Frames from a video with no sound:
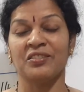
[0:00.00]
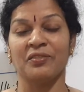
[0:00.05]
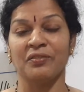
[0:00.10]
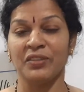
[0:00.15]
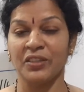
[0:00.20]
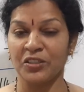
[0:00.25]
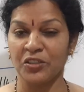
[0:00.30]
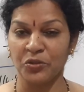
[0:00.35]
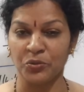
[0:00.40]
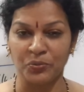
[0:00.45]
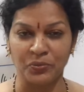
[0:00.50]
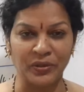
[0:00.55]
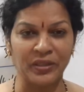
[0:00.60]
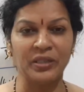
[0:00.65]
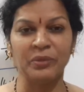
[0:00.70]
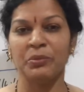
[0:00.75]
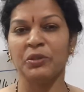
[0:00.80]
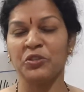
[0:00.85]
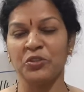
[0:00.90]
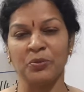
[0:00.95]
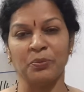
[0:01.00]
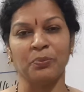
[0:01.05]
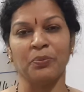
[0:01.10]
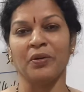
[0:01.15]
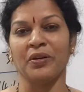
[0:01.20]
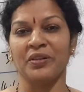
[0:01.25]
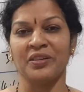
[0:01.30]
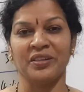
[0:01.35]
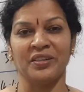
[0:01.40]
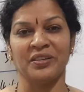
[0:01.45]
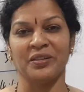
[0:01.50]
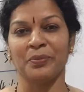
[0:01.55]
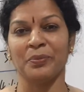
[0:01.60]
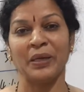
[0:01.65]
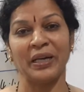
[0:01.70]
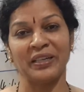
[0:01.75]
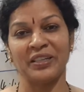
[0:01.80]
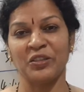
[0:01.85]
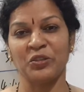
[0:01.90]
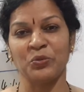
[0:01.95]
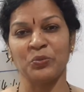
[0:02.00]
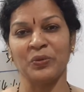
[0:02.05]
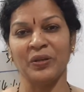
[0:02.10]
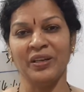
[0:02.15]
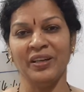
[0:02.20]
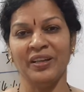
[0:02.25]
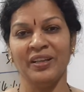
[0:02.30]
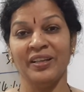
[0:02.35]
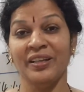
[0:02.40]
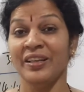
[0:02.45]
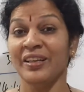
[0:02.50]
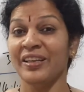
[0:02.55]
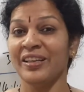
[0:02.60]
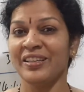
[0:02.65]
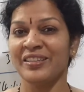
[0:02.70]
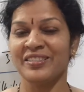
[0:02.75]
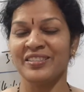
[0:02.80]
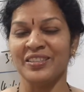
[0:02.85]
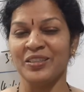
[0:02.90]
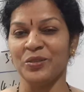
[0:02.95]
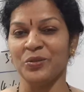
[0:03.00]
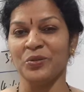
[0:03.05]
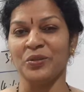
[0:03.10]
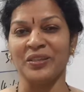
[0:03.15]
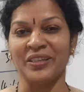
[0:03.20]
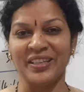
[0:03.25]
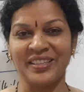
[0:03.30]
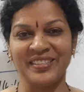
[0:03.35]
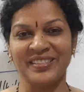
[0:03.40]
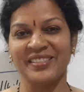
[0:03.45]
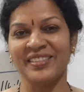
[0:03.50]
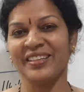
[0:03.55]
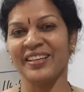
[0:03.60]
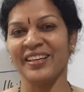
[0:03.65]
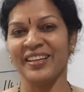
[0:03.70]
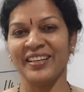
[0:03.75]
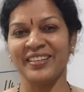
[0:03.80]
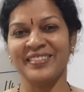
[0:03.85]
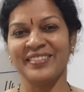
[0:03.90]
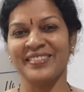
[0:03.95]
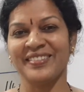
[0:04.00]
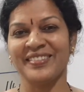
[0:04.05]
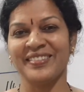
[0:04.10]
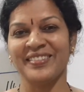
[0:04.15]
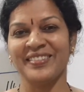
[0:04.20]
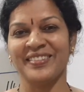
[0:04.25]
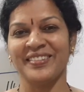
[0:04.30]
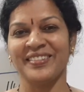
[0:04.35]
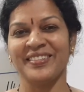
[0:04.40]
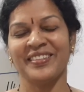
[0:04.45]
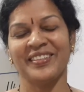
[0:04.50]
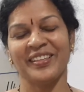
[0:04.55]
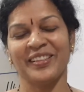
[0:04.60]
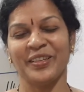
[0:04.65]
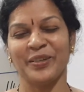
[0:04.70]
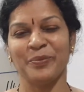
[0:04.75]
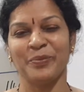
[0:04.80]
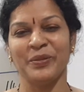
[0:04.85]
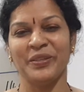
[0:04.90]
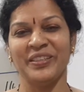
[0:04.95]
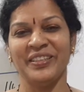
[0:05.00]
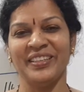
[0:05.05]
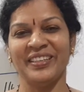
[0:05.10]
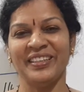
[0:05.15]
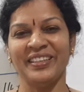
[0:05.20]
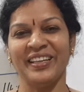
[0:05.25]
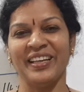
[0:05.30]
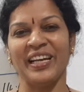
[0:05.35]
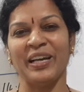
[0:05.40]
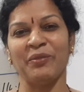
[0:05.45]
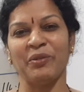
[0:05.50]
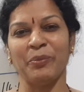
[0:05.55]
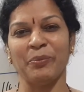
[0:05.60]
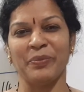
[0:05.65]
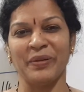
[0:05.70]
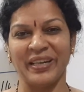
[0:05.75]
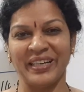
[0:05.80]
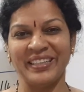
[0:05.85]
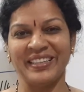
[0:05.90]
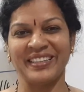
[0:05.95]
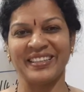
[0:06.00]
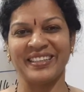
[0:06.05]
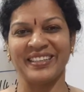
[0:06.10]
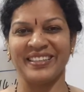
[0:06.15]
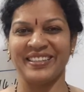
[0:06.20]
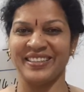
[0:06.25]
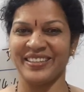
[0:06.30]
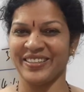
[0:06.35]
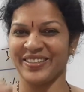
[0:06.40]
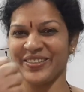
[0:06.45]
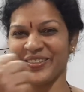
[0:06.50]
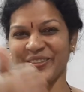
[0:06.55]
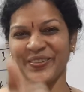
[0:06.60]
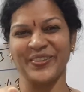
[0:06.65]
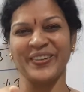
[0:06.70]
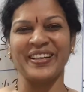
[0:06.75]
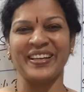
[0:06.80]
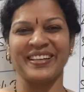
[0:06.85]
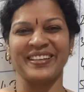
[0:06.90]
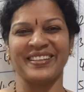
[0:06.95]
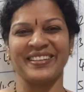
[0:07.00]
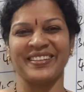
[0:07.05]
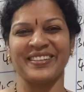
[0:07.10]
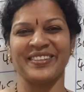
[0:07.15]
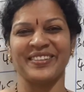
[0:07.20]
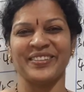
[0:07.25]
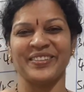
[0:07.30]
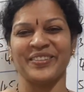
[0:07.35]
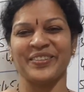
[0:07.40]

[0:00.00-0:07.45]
That is very much important. Practice well. See you in the next class. Till that period, have a bright career. Good luck.